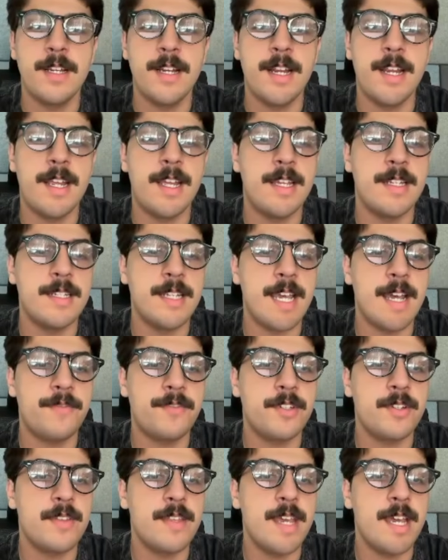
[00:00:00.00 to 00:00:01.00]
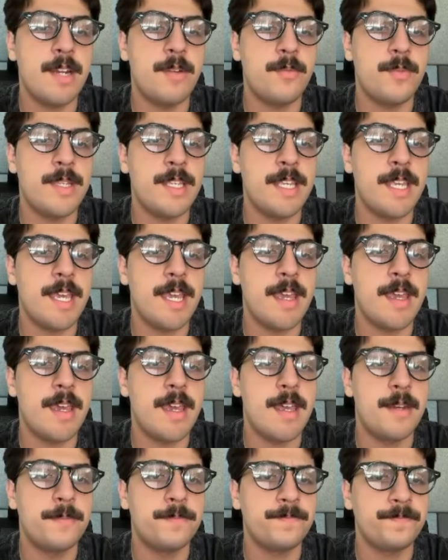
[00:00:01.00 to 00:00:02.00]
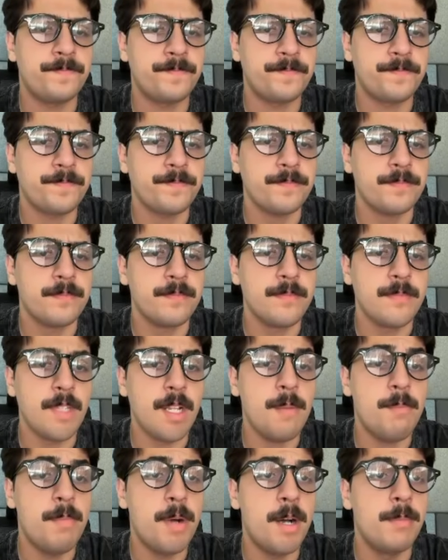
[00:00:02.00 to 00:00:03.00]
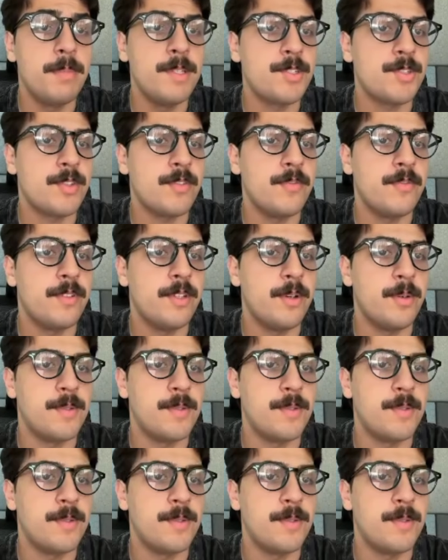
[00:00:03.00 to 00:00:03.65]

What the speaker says: And after that, we can publish the flow